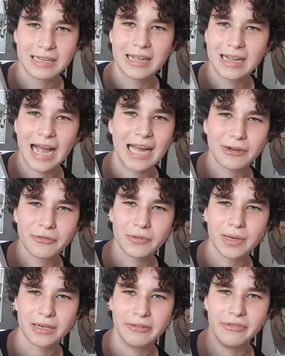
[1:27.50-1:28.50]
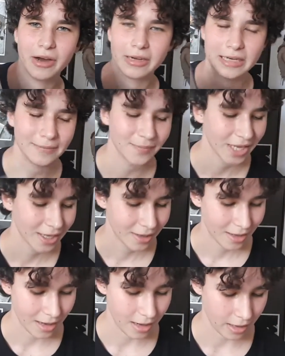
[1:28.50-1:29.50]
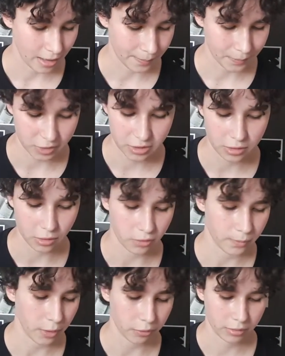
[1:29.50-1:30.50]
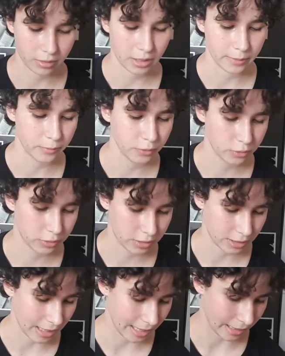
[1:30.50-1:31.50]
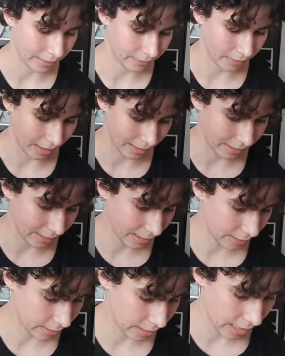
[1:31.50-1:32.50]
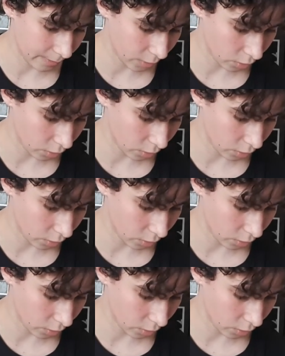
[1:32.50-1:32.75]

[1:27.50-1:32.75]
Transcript: kind of really funny. But you know, both Camus and I think it's James